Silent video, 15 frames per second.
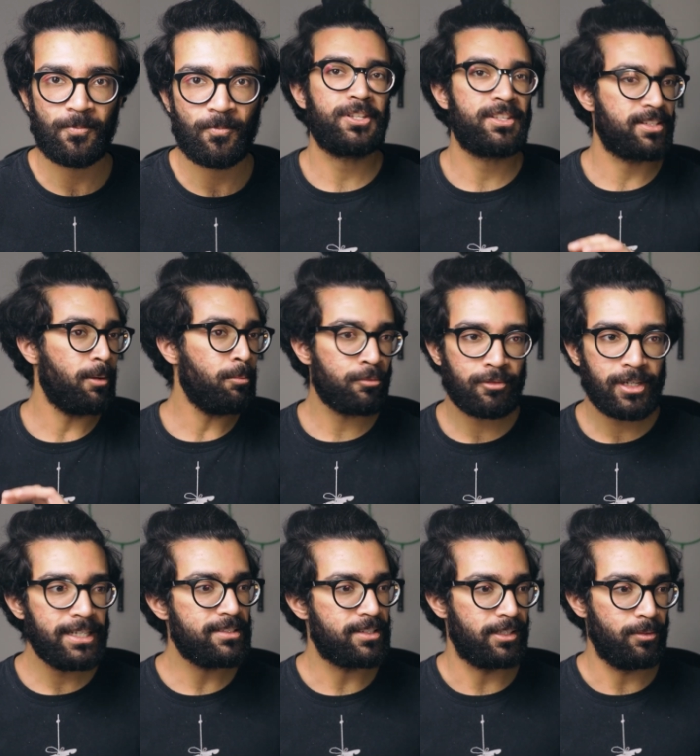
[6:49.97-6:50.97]
For some
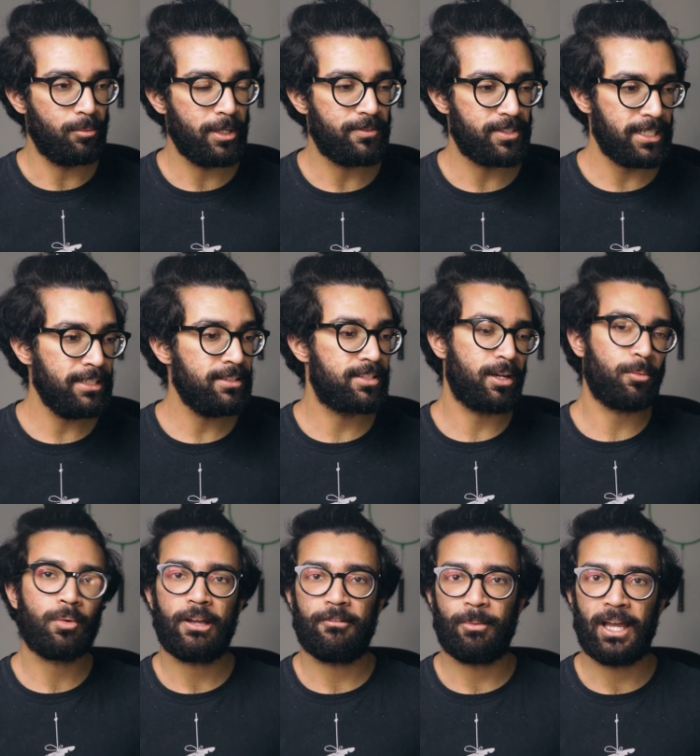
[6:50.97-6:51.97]
reason, we've seen
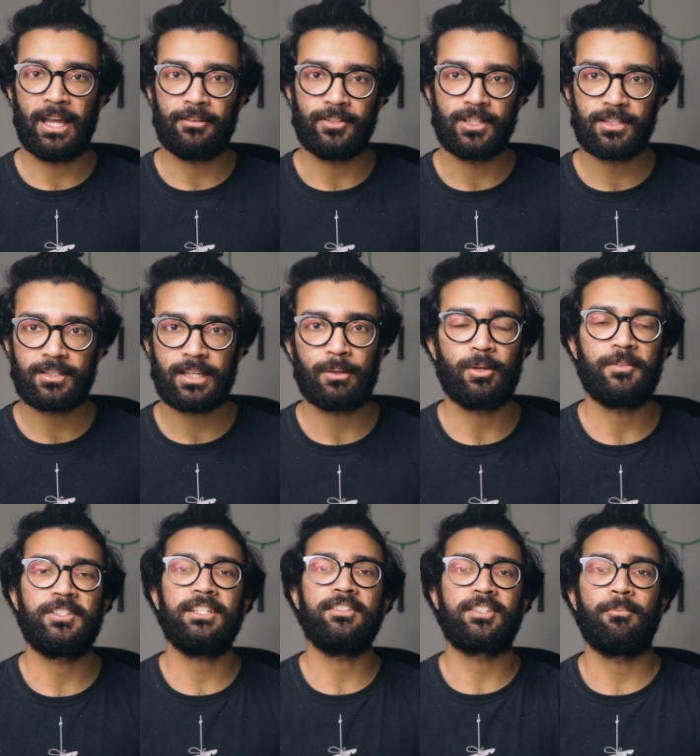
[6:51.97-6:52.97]
some wave behaviors and
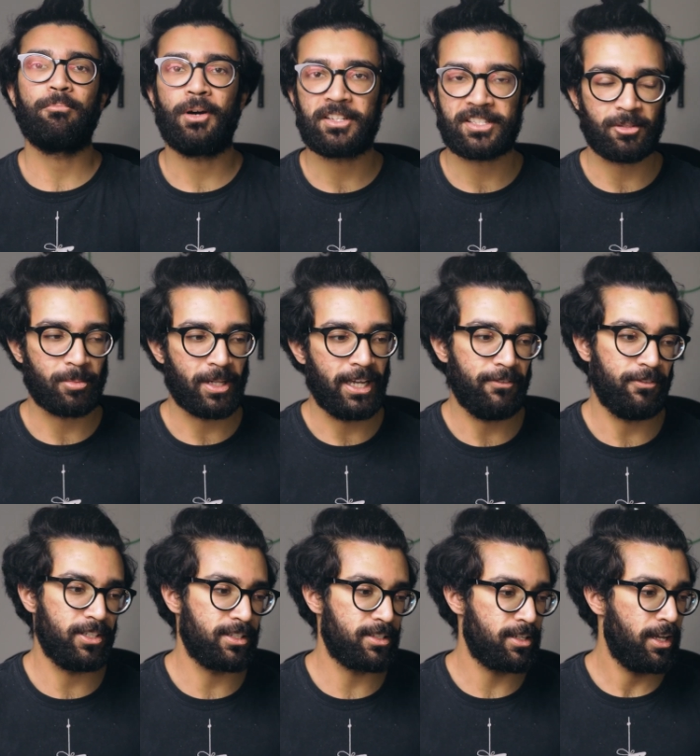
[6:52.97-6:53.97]
we've seen some particle
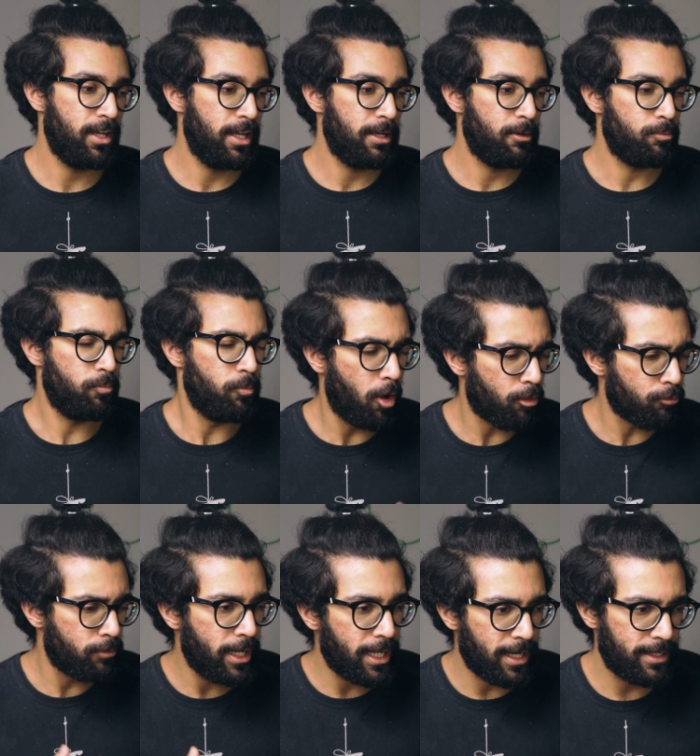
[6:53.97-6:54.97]
behaviors, not
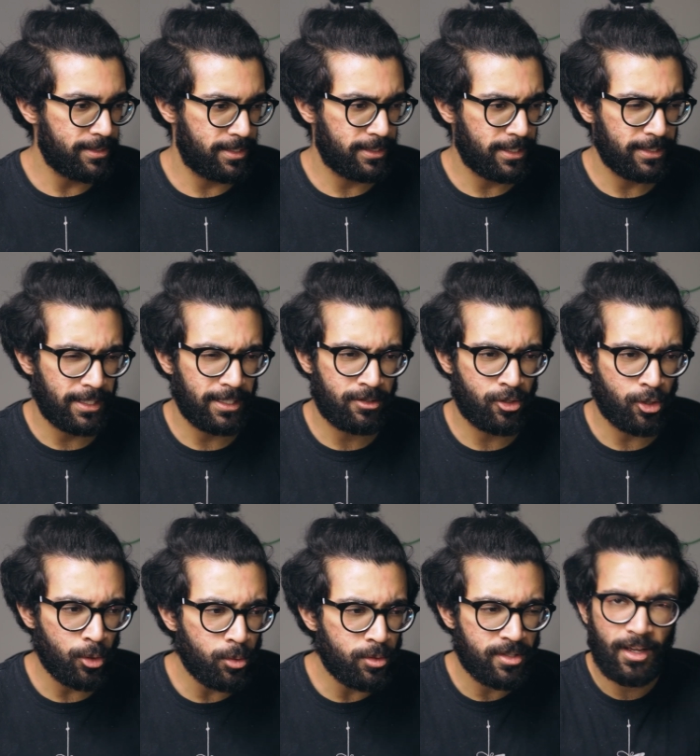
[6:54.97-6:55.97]
realizing that they're
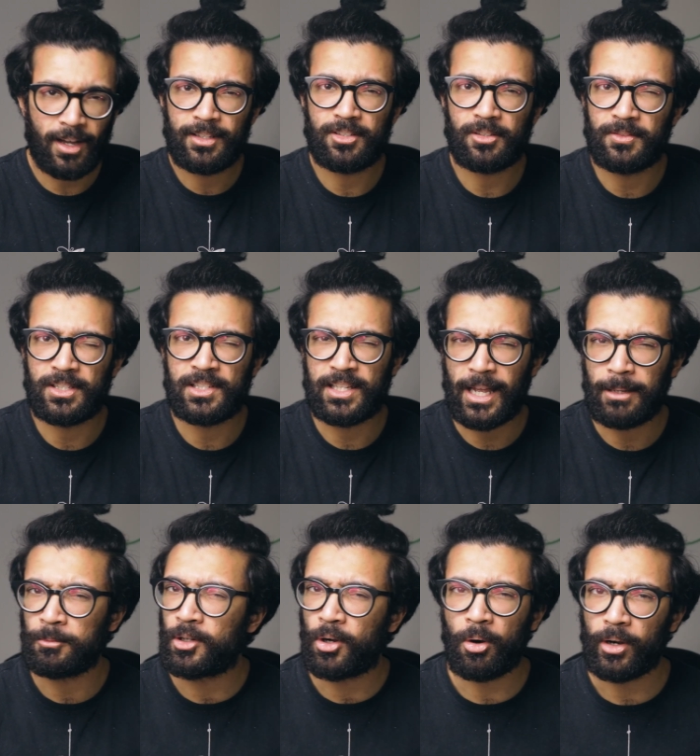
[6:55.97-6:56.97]
two sides of the
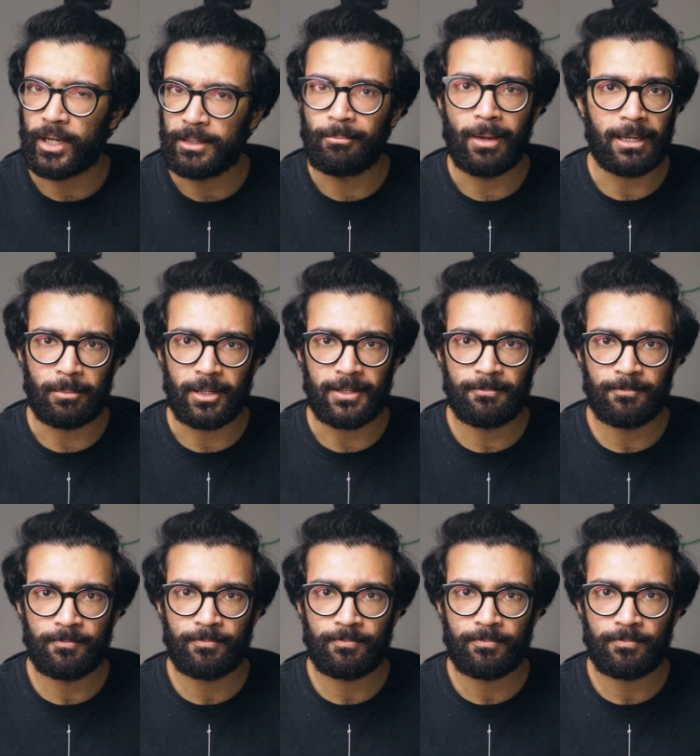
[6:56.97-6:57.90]
same coin, maybe.